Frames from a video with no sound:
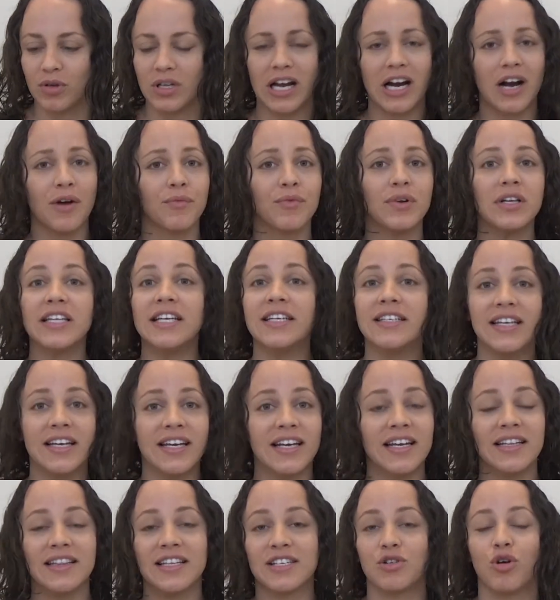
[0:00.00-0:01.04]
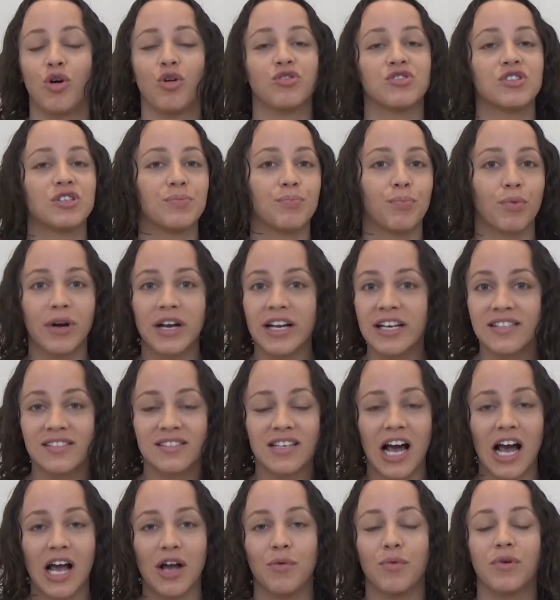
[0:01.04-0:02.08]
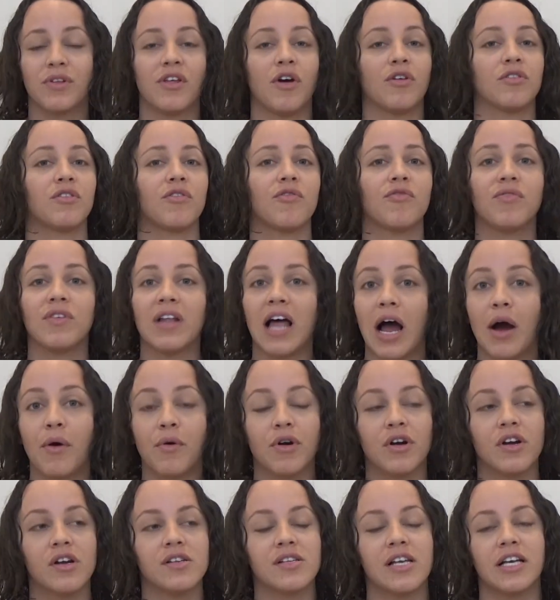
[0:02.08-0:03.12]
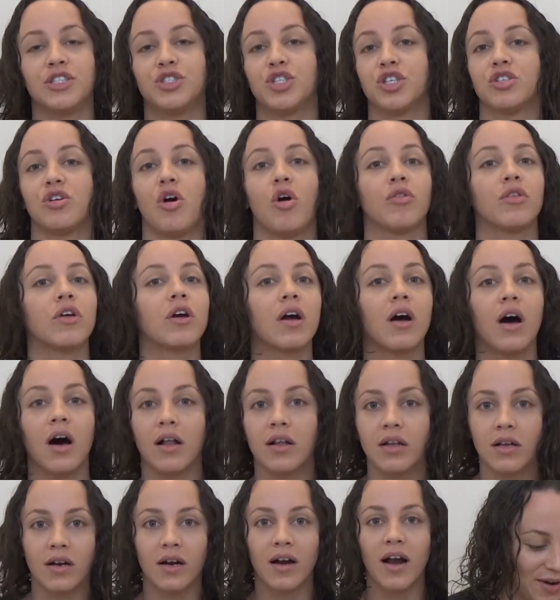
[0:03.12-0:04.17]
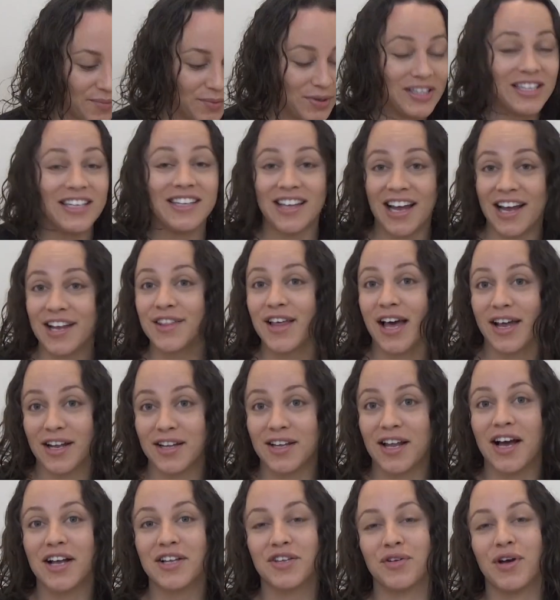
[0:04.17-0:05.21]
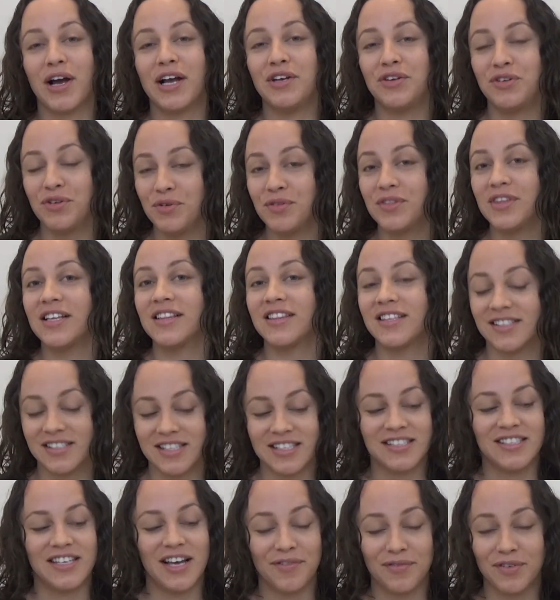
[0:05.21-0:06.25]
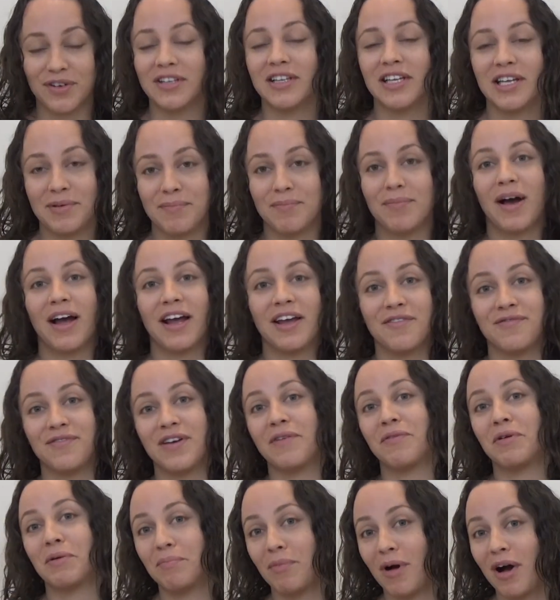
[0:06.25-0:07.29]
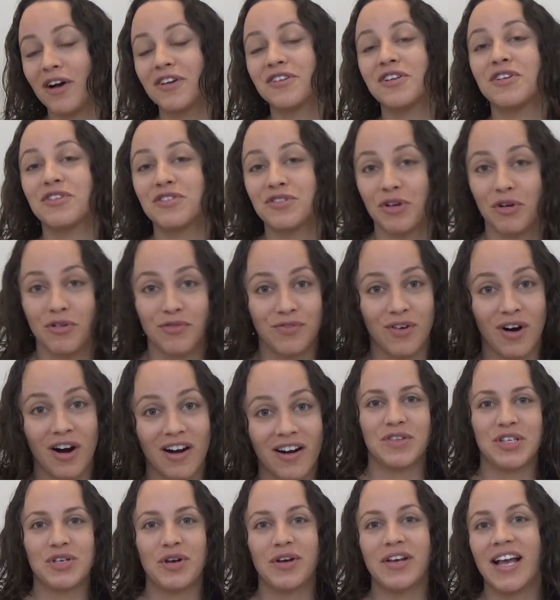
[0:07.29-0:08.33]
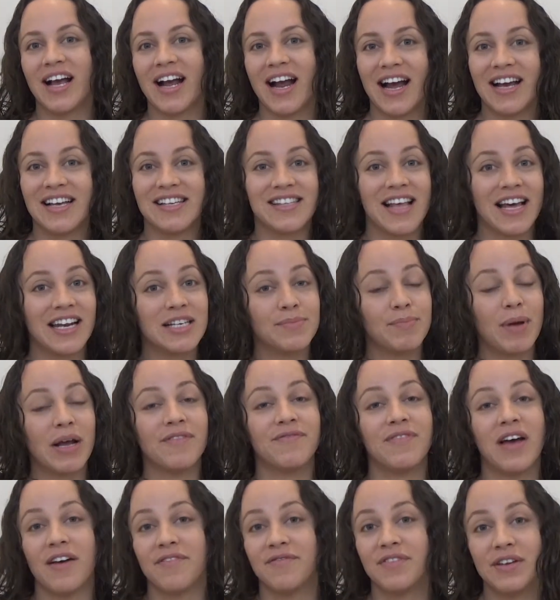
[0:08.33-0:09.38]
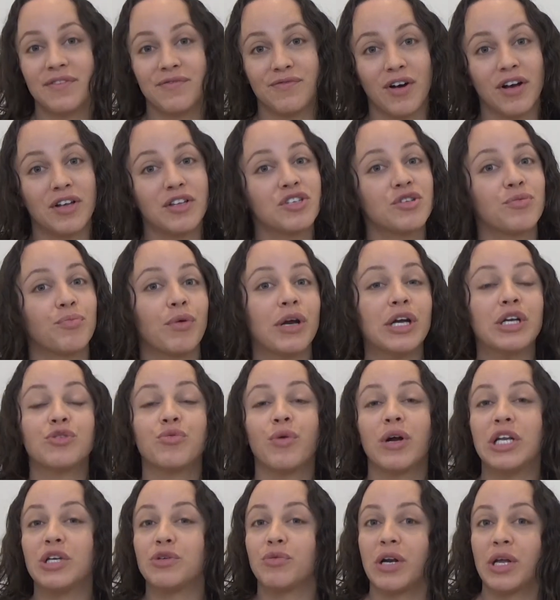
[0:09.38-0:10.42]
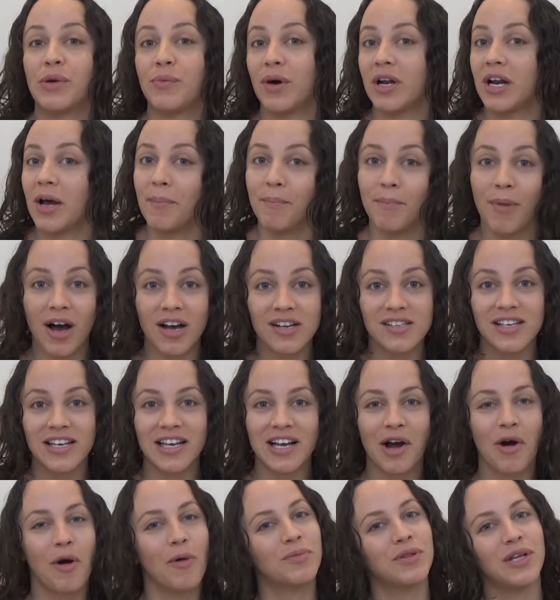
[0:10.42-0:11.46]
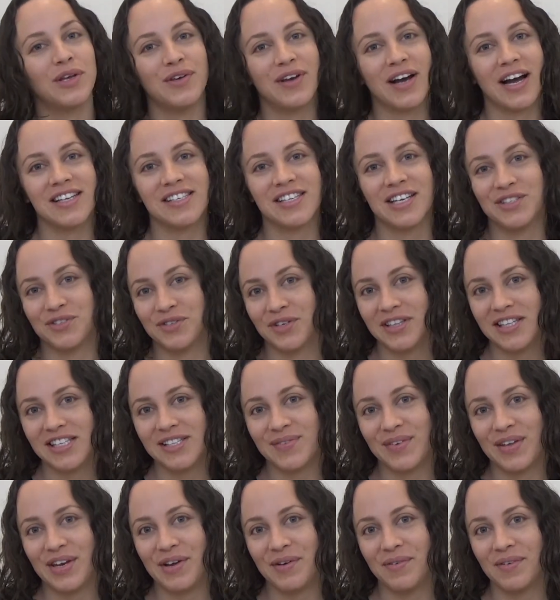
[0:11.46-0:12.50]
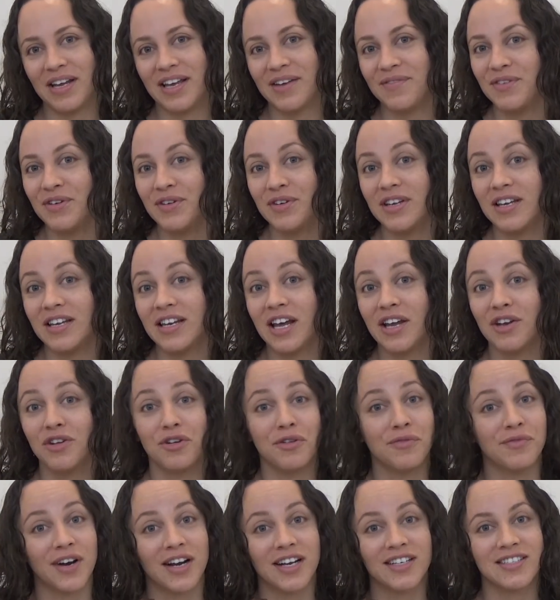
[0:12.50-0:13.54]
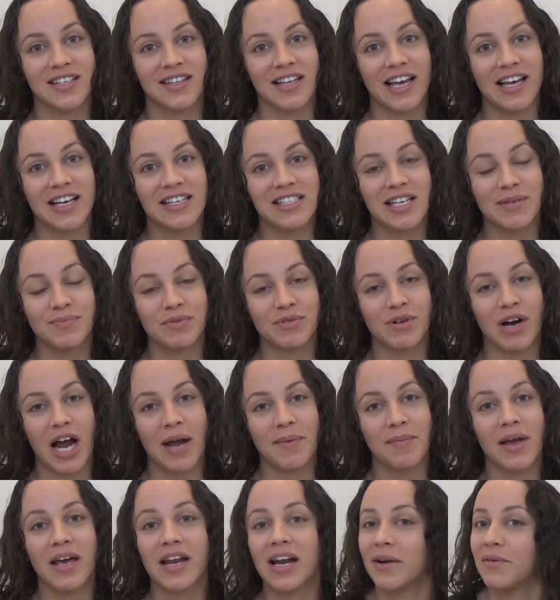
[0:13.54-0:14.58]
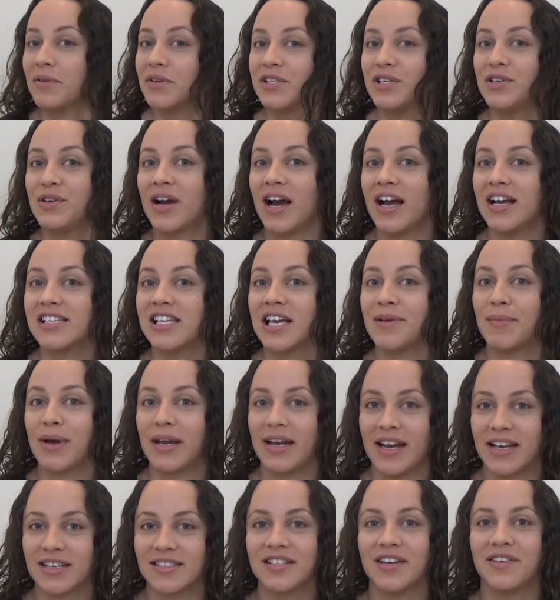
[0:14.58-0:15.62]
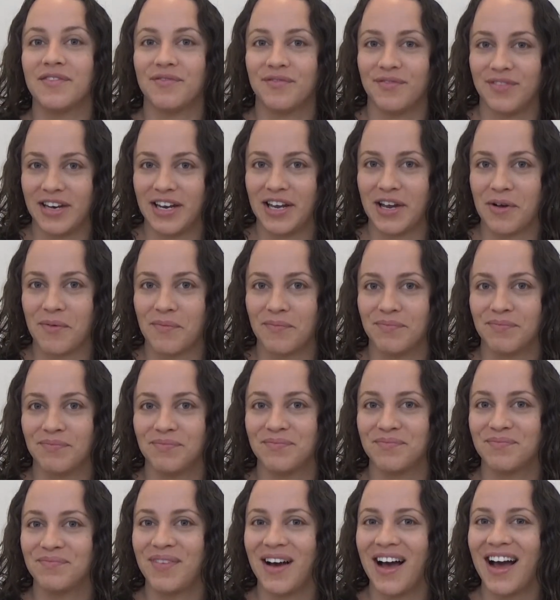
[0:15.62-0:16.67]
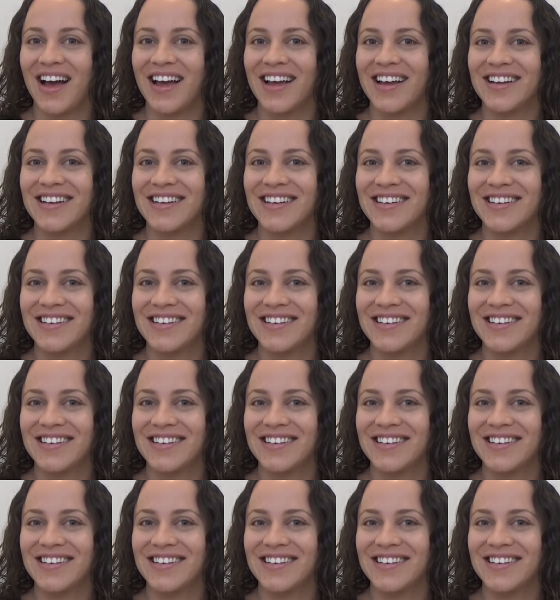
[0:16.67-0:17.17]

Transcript: Like I'm really digging this whole spring style with all the flowers and just all the color. I really like that a lot. So I do think this is definitely my favorite box so far. So yeah, guys, that is my FabFitFun Spring 2021 unboxing. I hope that you guys enjoyed this video. If you did, don't forget to like and subscribe and I will see you guys in my next video. Bye!